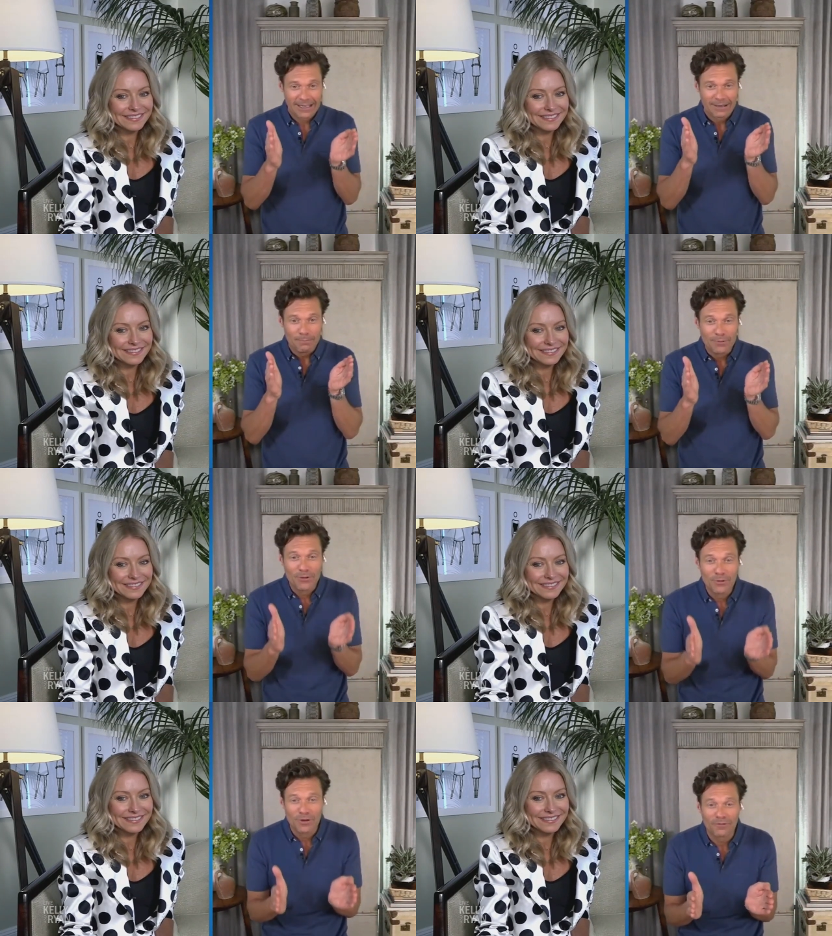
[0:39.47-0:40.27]

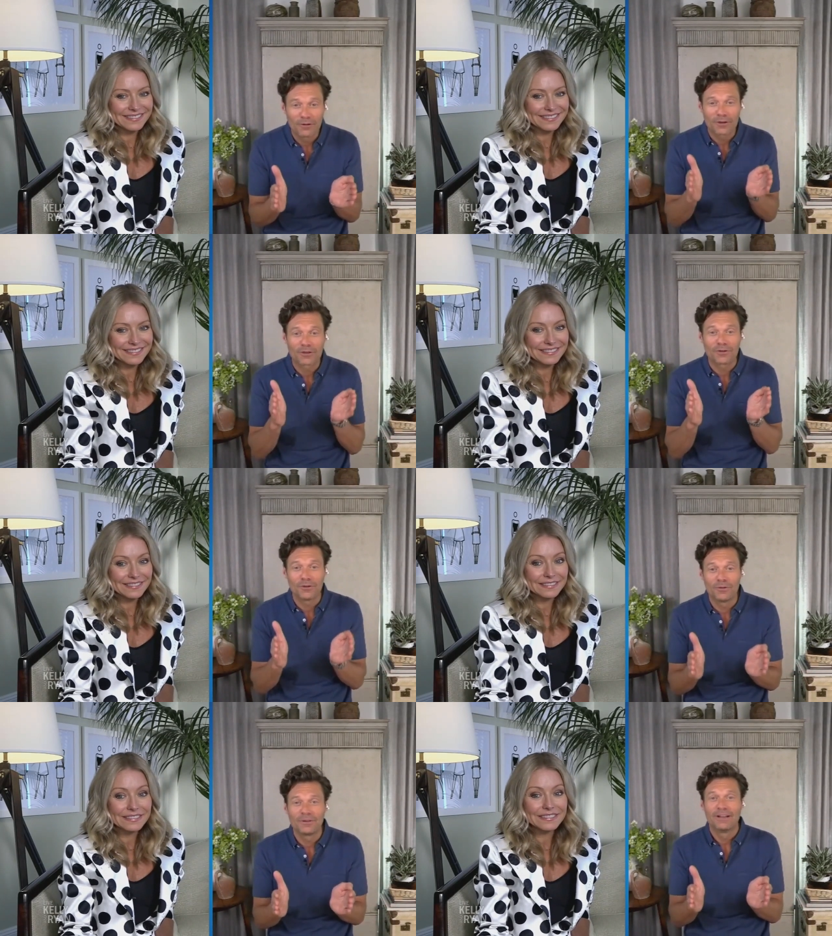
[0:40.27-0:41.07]
Speaker 1: beautiful,
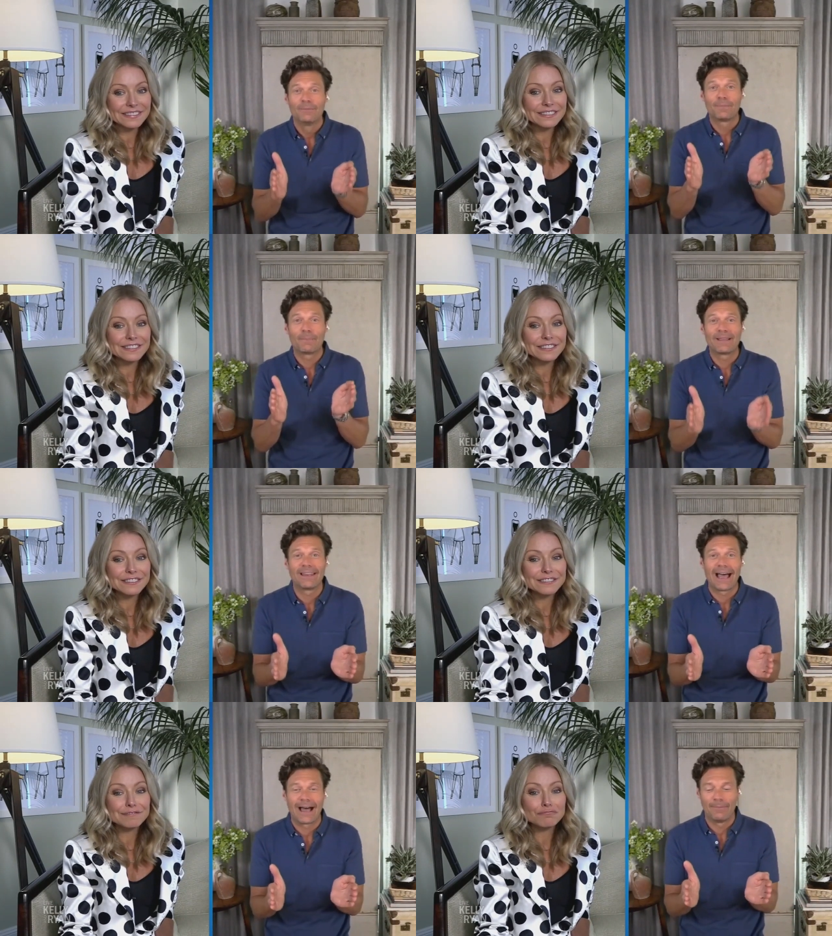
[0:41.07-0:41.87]
cute puppy
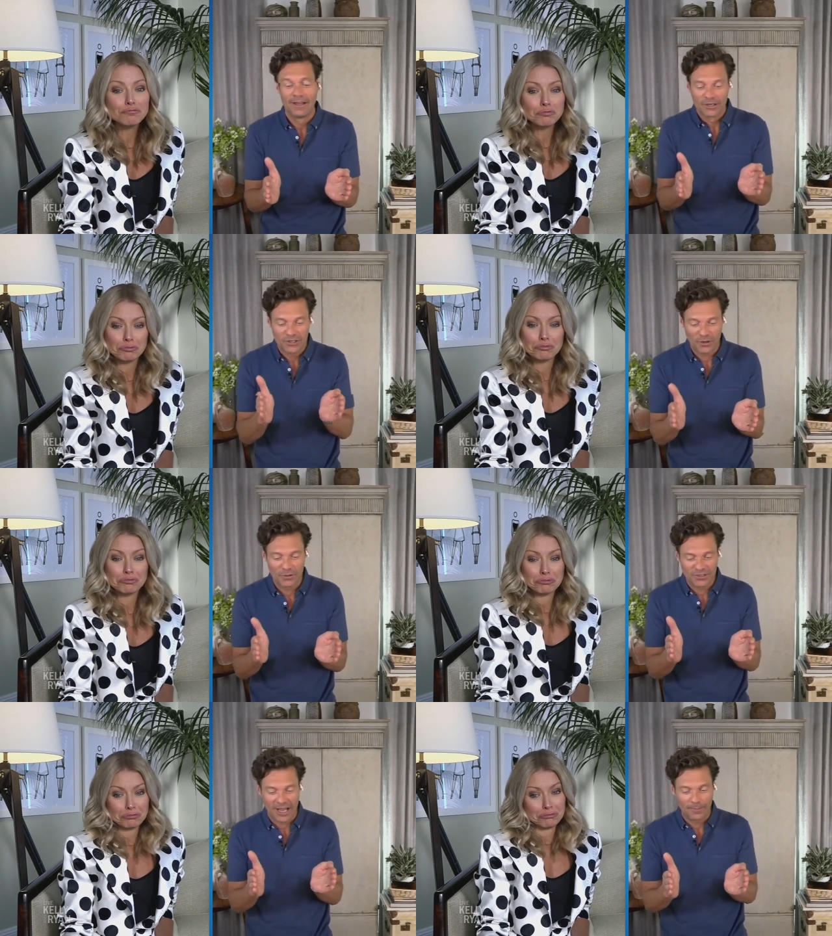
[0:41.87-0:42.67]
lab
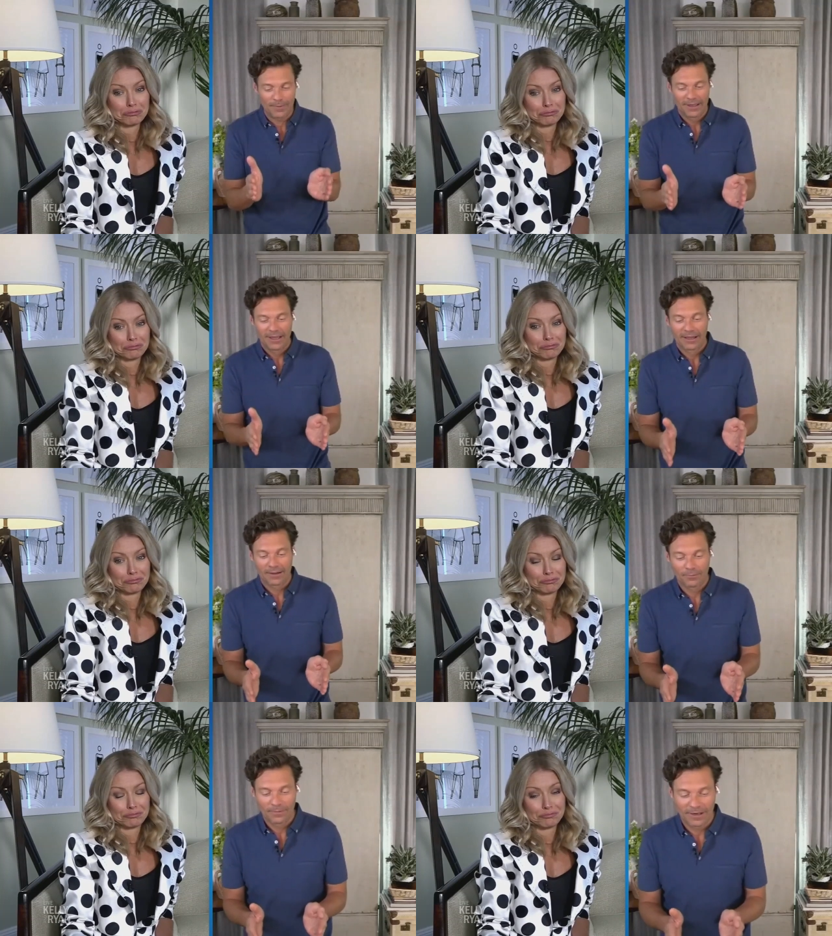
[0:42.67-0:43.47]
shows up
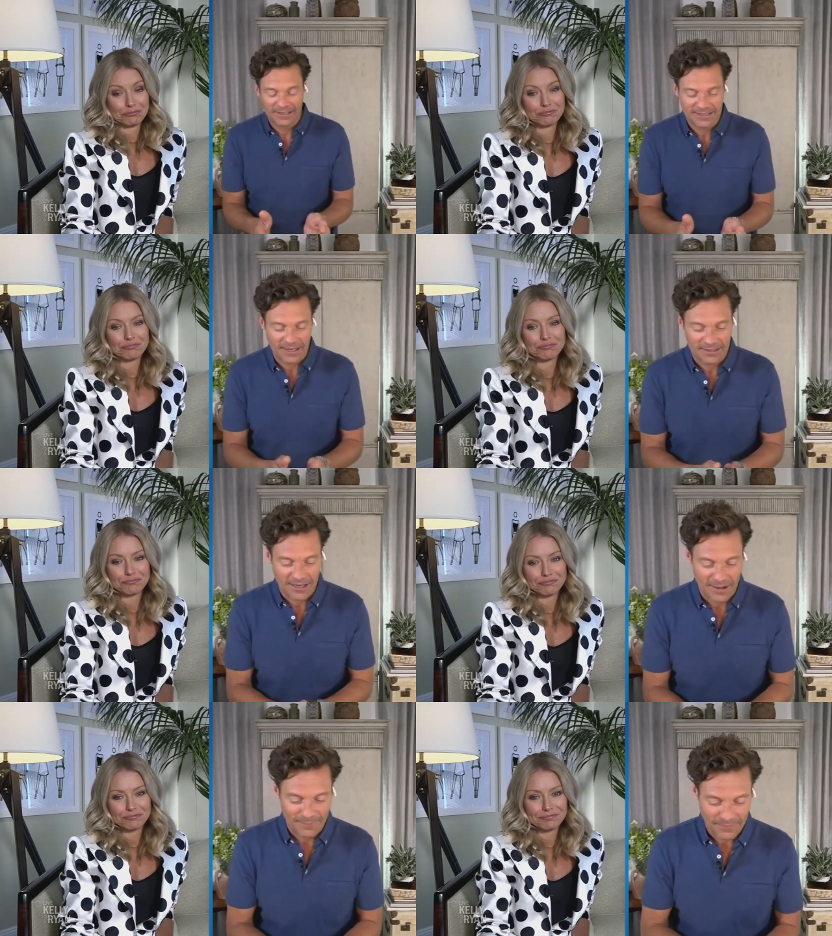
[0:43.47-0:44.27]
and it says,
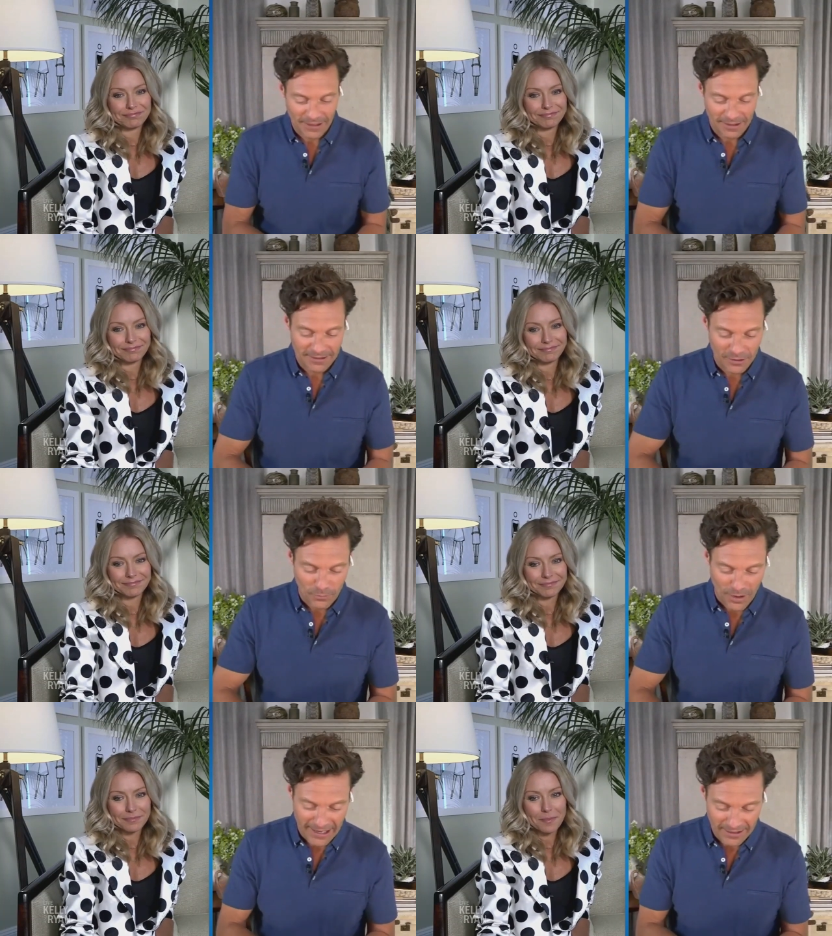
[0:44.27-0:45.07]
um, Dear
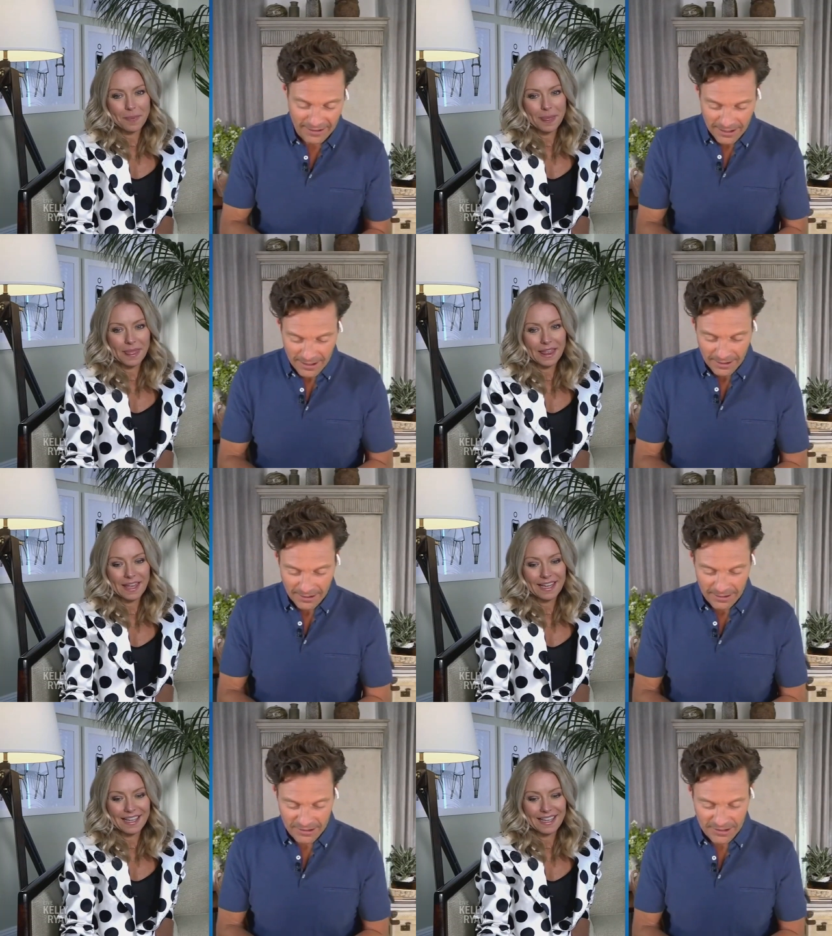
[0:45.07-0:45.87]
Ryan,
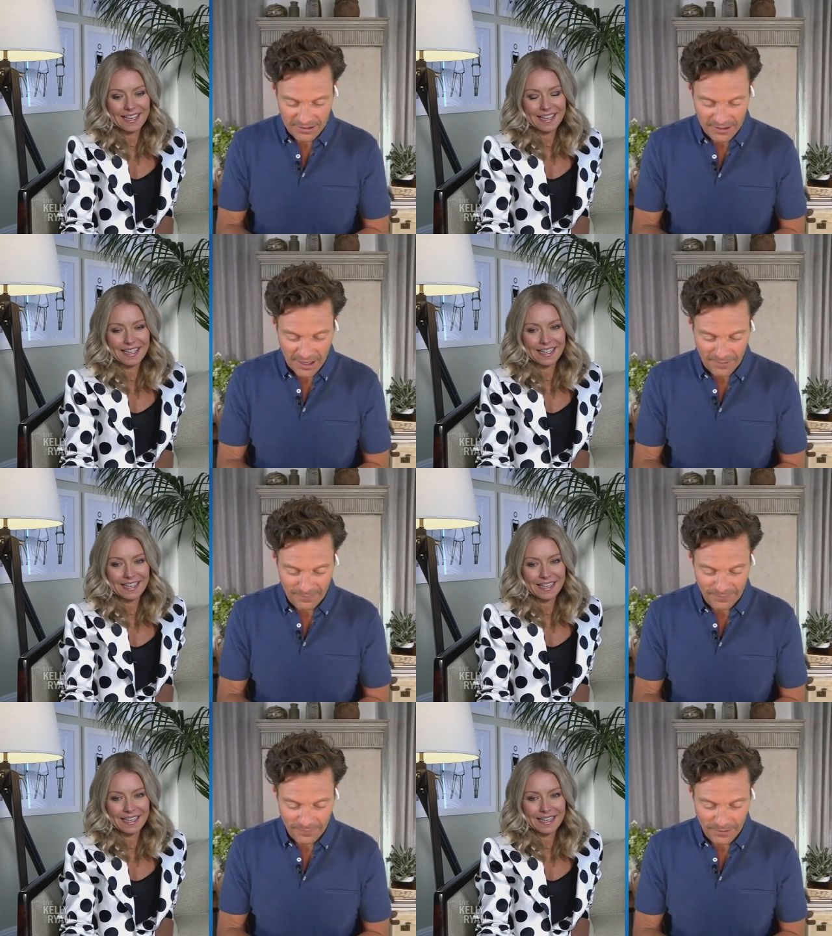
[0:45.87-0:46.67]
this is um,
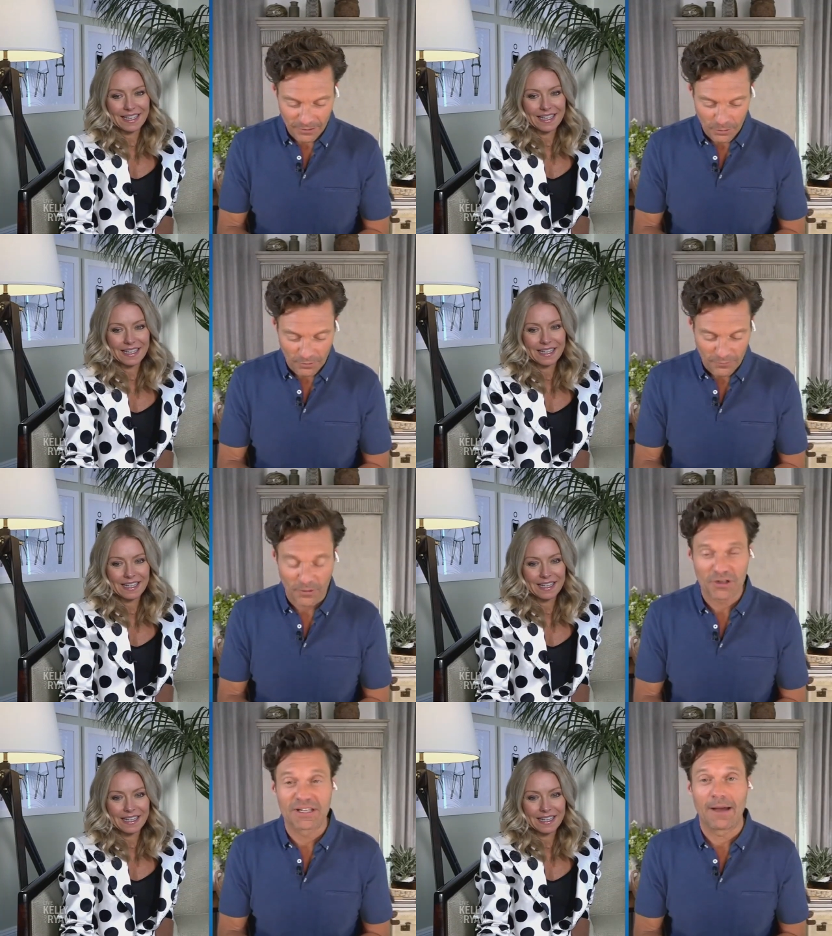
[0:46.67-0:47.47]
your first
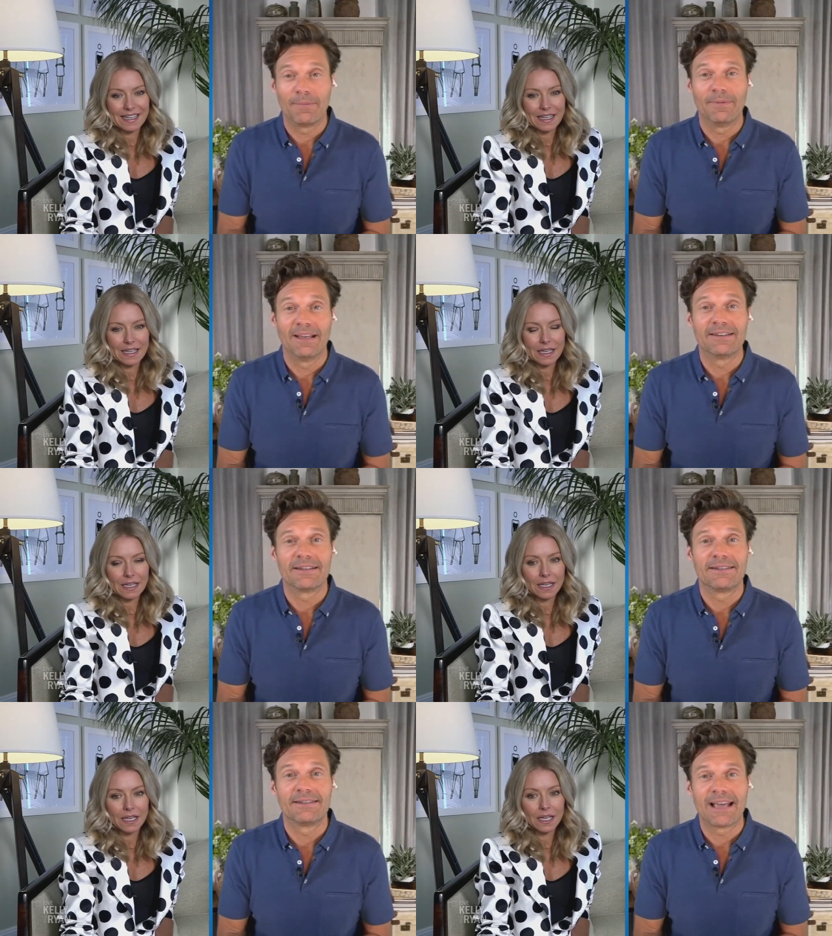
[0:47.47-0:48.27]
step into
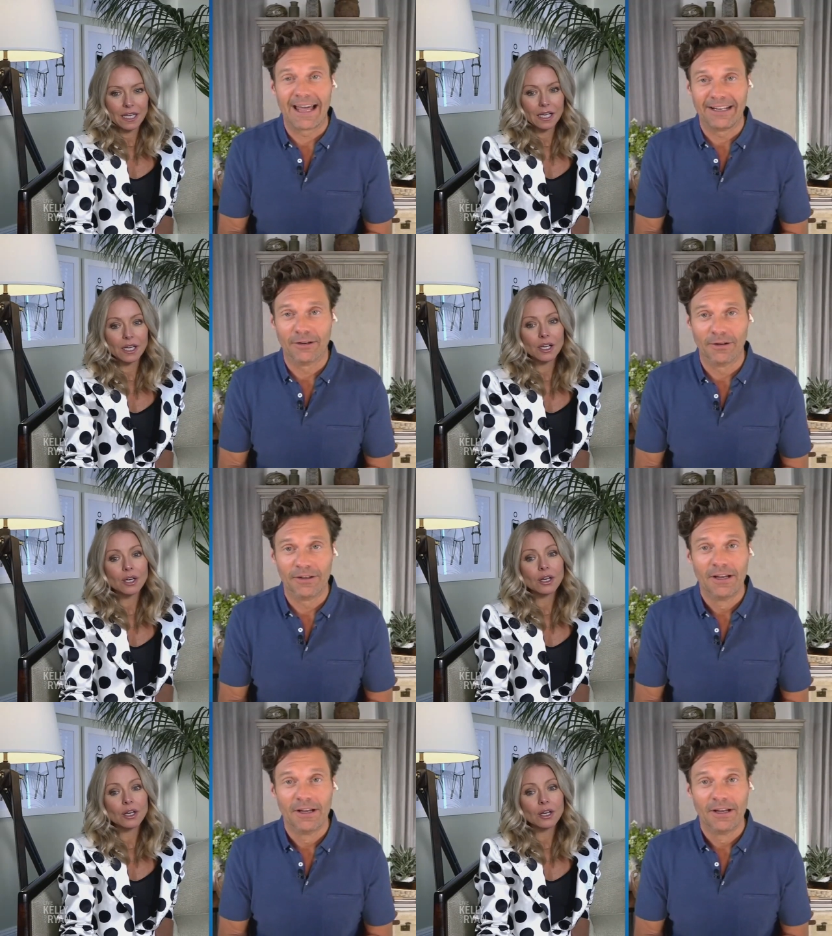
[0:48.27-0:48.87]
daddyhood.